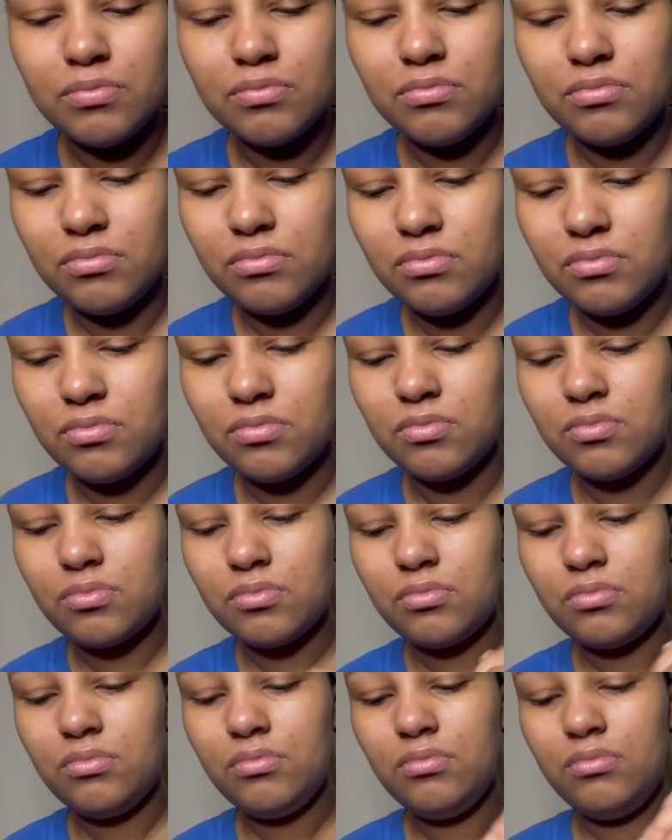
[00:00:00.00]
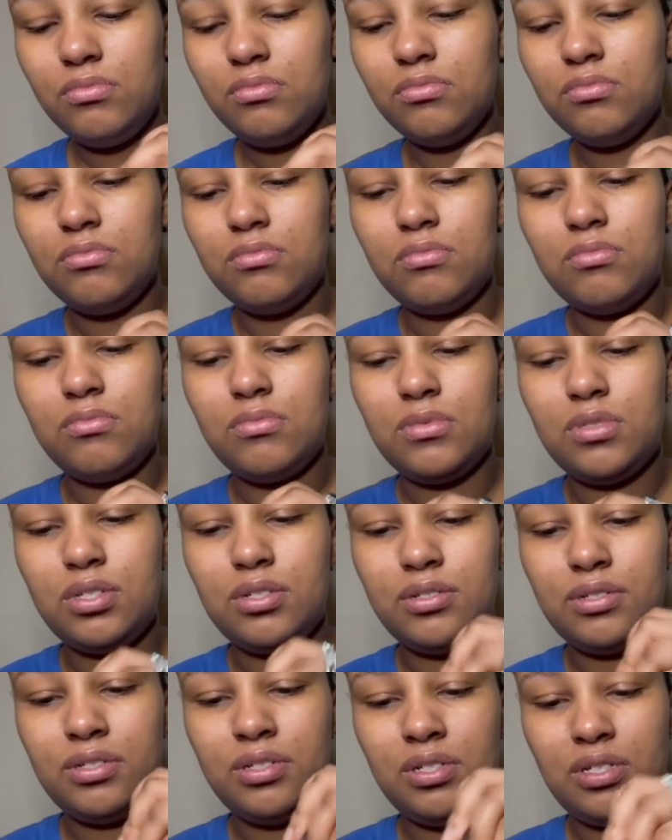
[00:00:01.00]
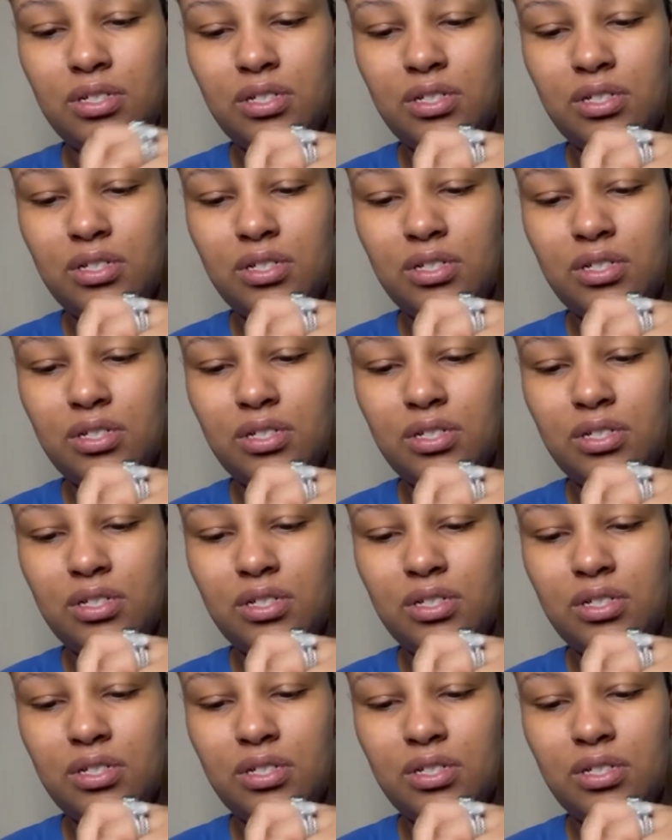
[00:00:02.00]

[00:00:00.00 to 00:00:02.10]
Nobody speaks.